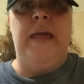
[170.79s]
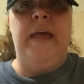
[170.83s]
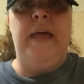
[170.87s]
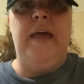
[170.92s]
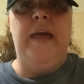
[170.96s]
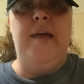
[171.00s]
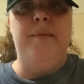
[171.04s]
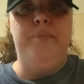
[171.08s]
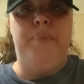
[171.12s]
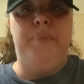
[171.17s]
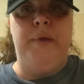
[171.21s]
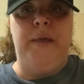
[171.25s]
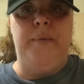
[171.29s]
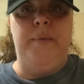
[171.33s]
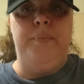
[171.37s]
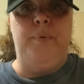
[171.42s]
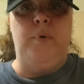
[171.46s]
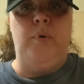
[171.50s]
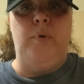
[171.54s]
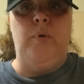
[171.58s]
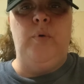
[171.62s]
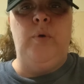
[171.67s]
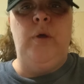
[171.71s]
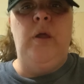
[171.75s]
and
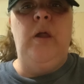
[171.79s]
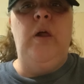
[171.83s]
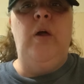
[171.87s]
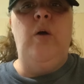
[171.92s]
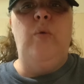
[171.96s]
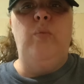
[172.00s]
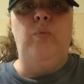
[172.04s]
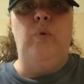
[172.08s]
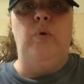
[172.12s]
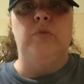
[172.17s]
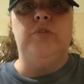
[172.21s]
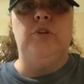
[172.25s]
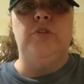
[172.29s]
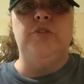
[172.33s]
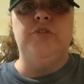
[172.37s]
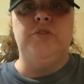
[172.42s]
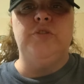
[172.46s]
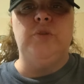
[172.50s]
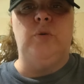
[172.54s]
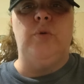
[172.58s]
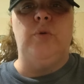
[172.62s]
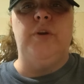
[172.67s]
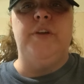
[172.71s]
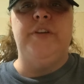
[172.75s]
people want their
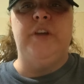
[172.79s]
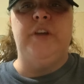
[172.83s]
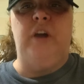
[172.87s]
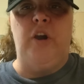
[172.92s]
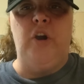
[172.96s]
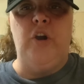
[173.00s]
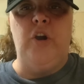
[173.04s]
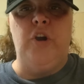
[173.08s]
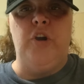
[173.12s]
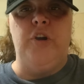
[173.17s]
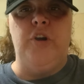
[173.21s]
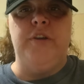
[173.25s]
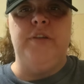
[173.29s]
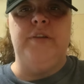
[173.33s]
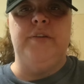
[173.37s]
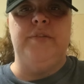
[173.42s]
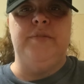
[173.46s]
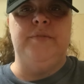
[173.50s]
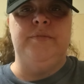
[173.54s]
stories heard.